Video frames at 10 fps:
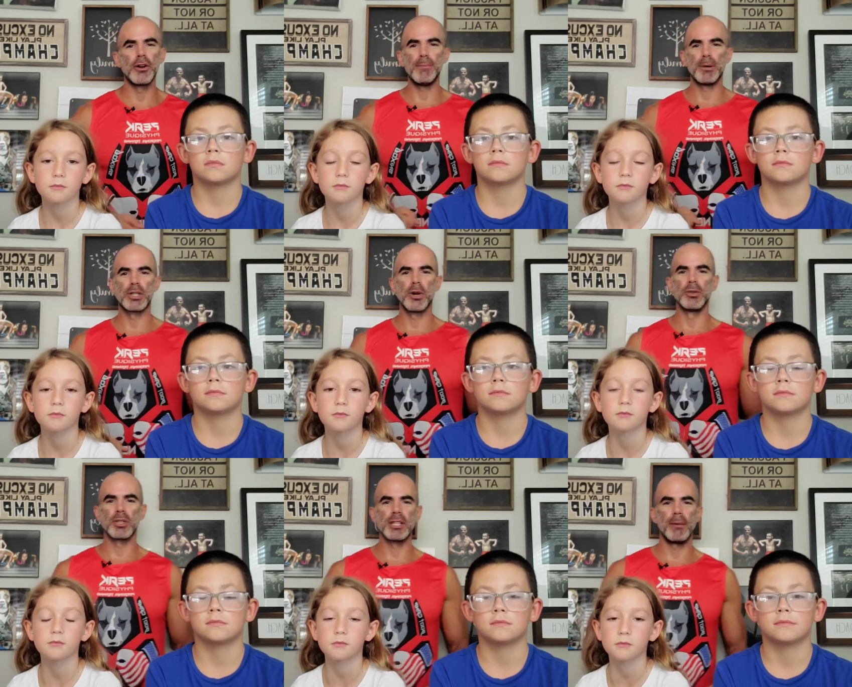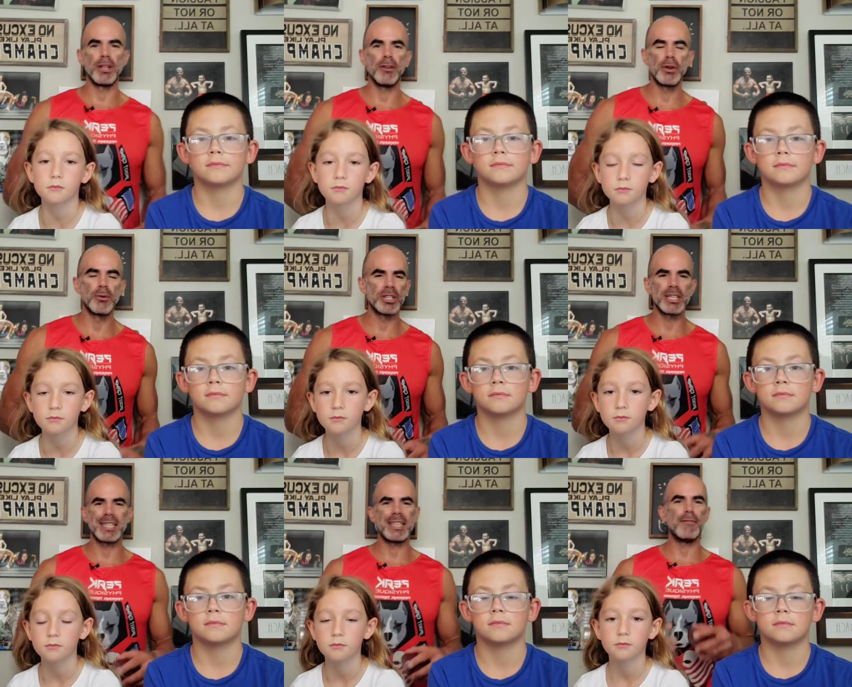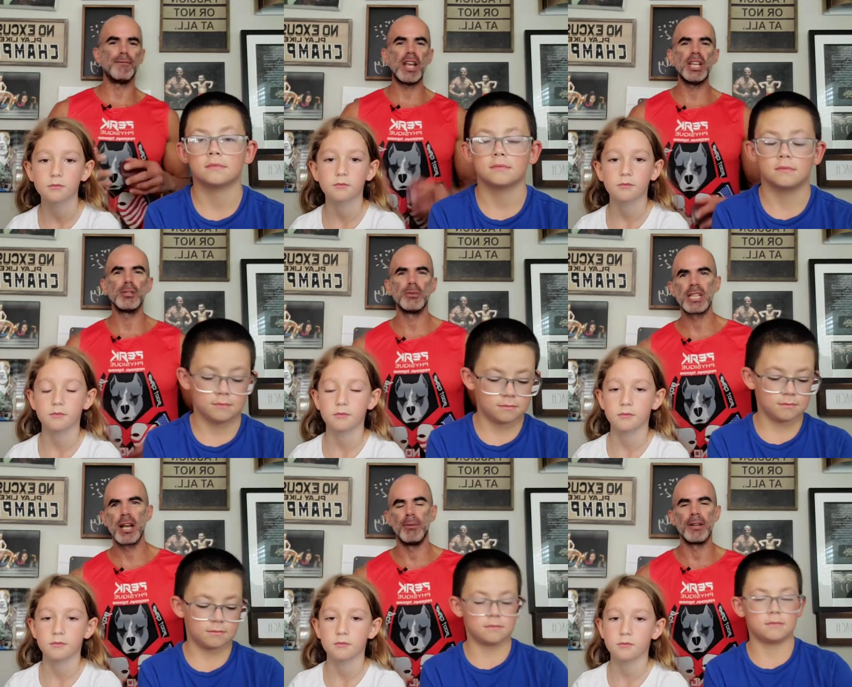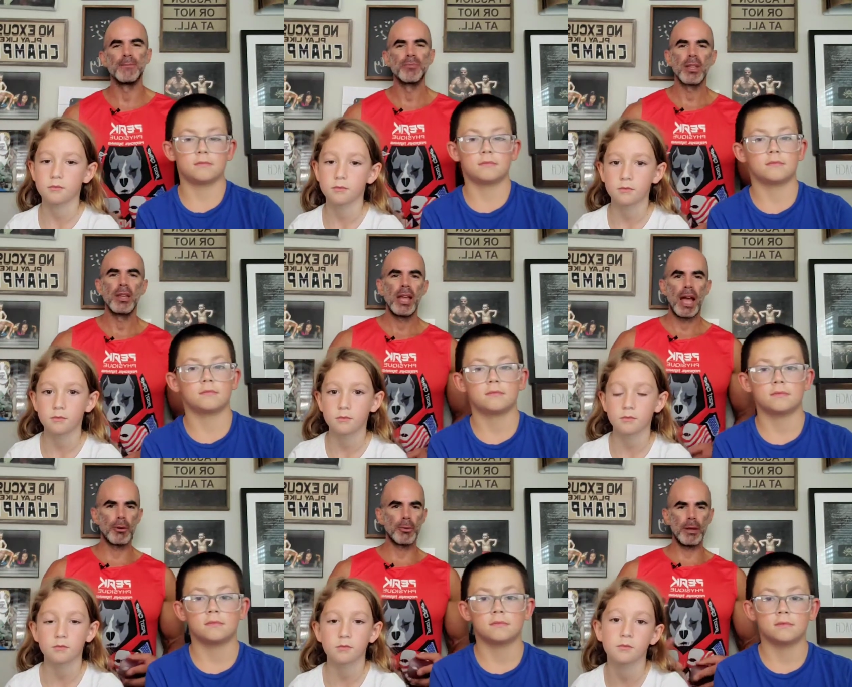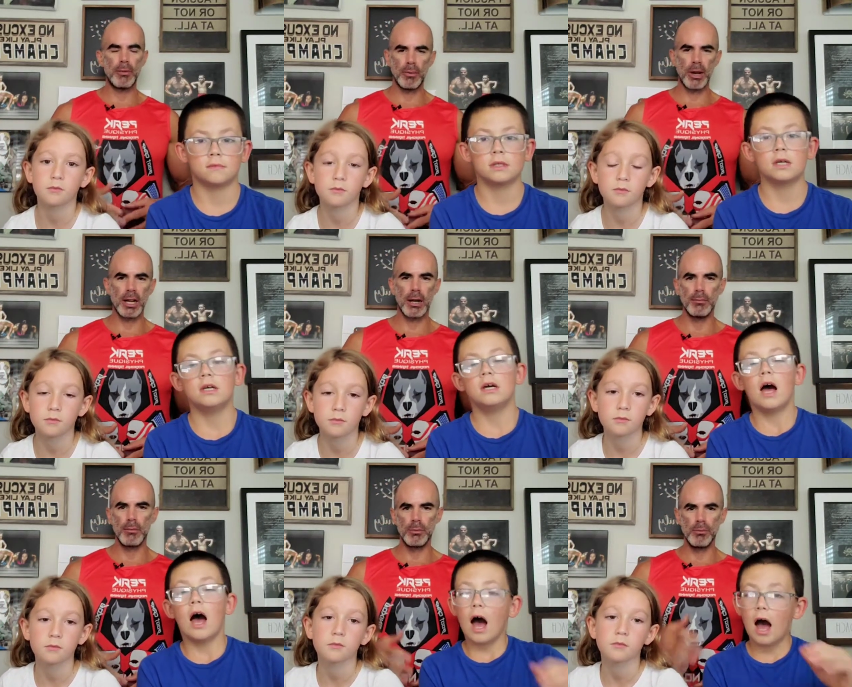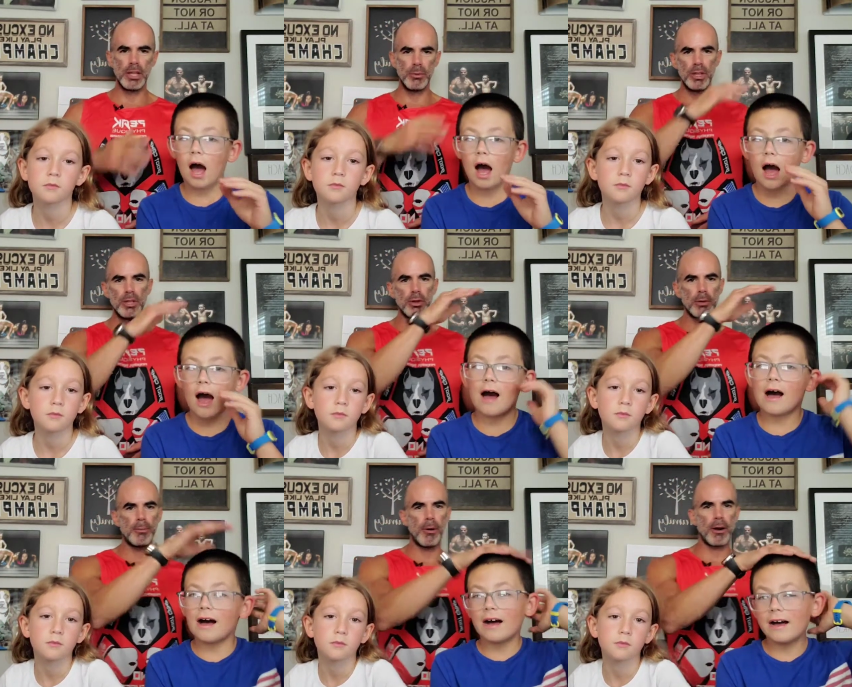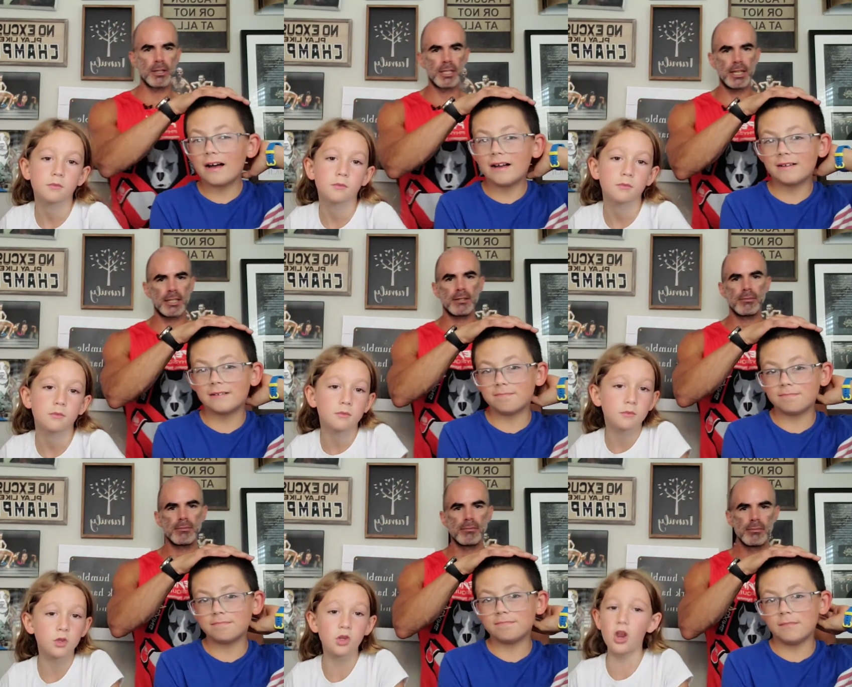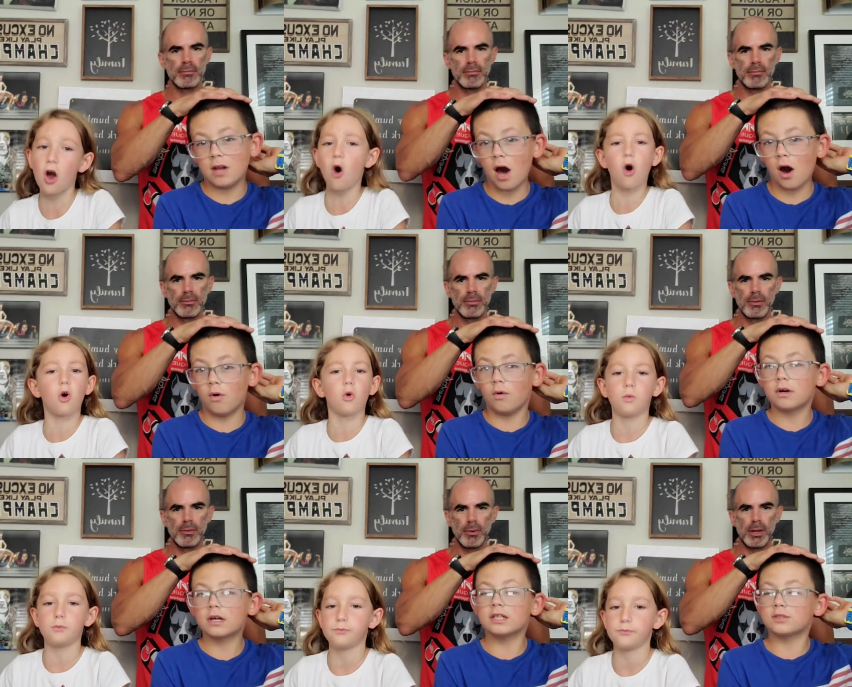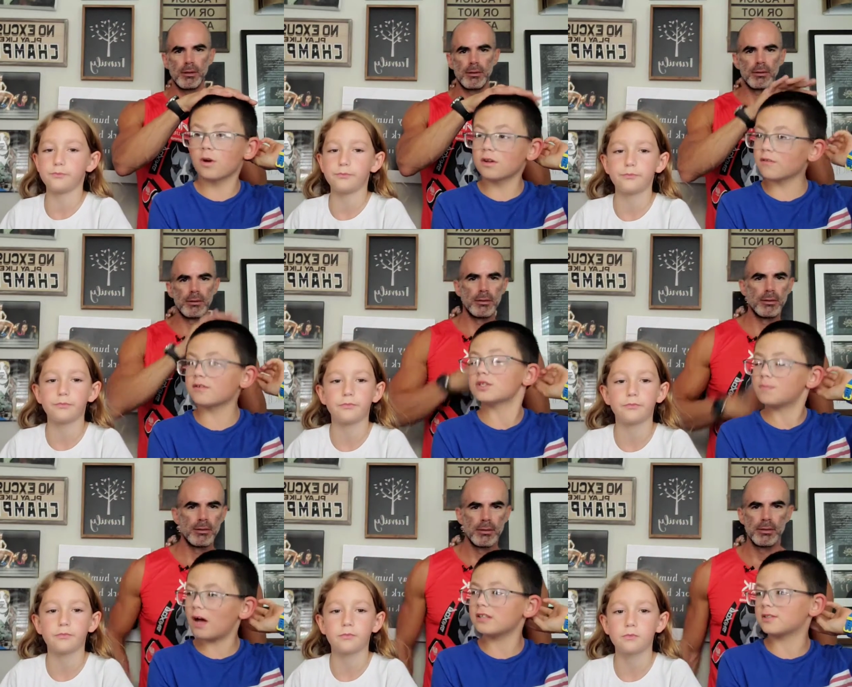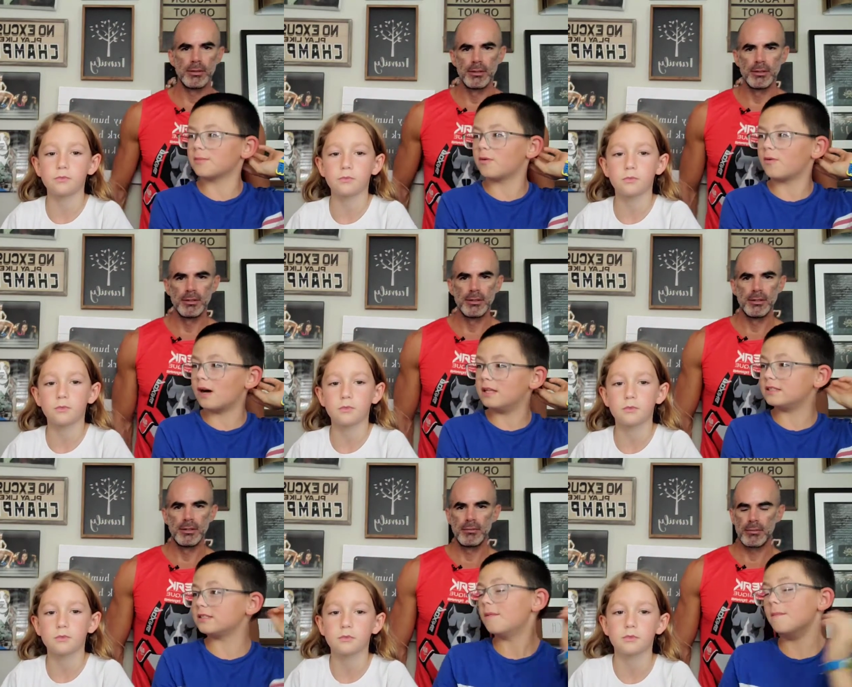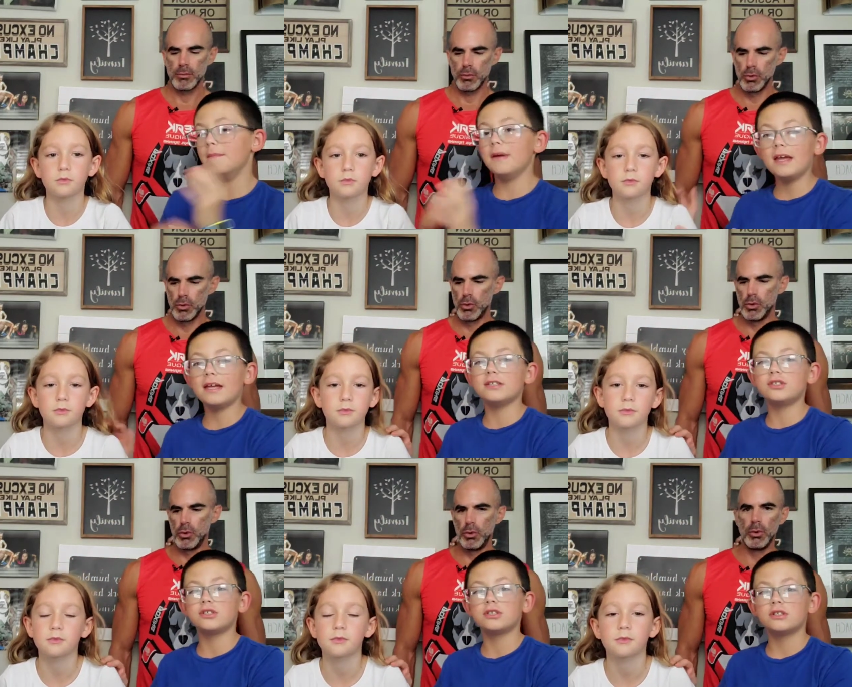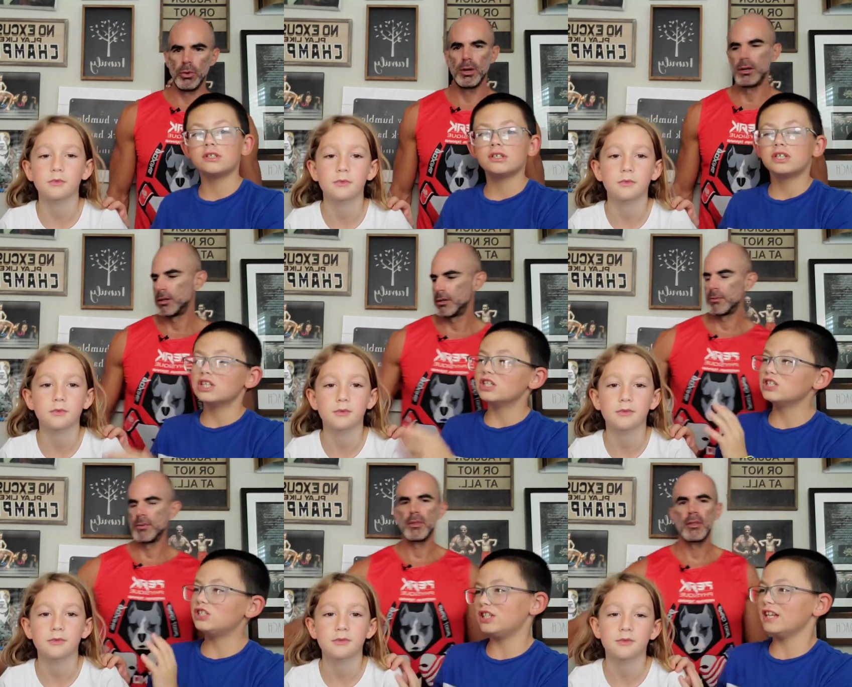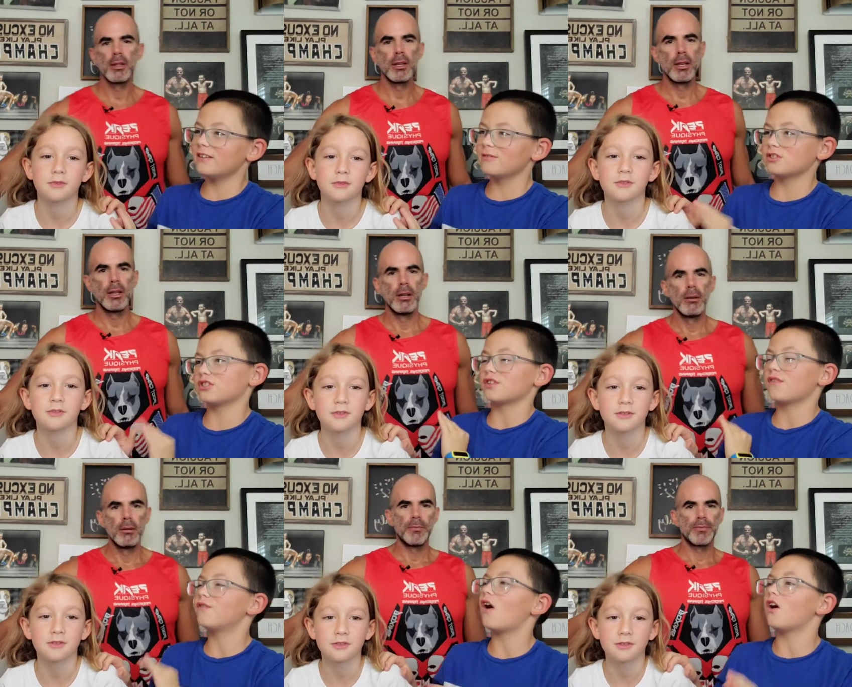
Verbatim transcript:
Speaker 1: patrols or something. If we were just the invasion was coming, how would we break it up? Would me, and you could be partners, Dice?
Speaker 2: No, because we're the responsible ones. Midge, Ooh. she would just fall